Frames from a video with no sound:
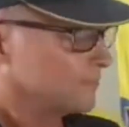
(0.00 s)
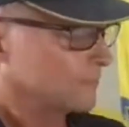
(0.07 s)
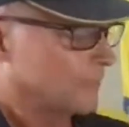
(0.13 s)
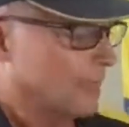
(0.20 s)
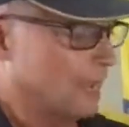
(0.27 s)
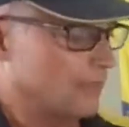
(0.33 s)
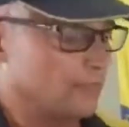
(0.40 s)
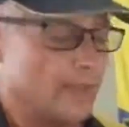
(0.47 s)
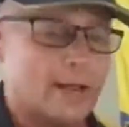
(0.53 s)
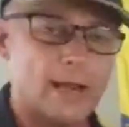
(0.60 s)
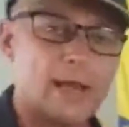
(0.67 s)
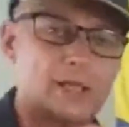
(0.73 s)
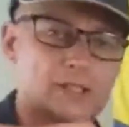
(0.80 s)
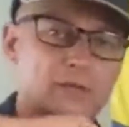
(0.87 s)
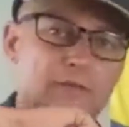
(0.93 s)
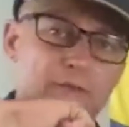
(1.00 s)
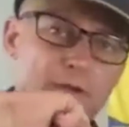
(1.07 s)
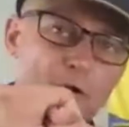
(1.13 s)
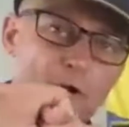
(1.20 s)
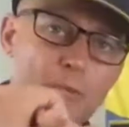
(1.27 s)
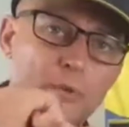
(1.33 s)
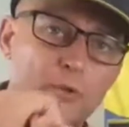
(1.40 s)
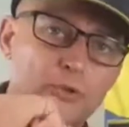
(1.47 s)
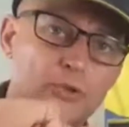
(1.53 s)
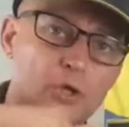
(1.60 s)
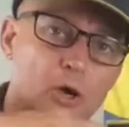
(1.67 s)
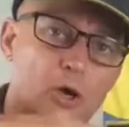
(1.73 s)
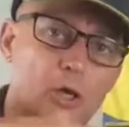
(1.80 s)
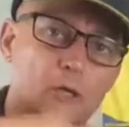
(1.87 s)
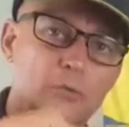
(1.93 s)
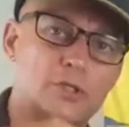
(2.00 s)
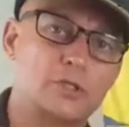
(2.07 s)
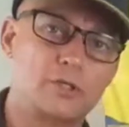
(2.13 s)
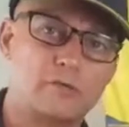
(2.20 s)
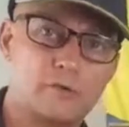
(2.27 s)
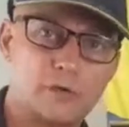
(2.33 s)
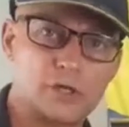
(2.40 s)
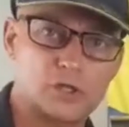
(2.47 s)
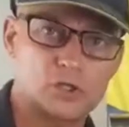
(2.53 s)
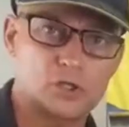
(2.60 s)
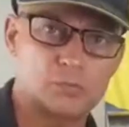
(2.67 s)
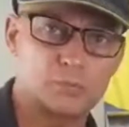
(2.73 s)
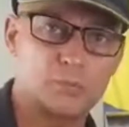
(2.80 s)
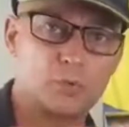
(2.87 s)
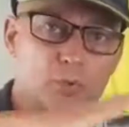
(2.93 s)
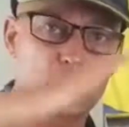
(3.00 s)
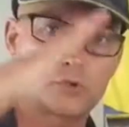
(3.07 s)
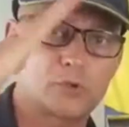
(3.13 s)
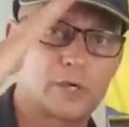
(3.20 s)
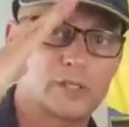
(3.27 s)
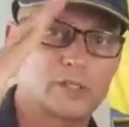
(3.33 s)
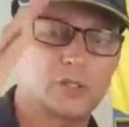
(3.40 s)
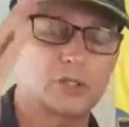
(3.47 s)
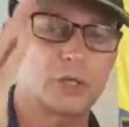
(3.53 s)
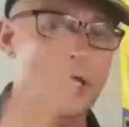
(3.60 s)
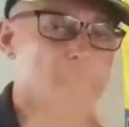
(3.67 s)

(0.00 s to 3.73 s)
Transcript: and that has a variable dial, which is a very smooth transition.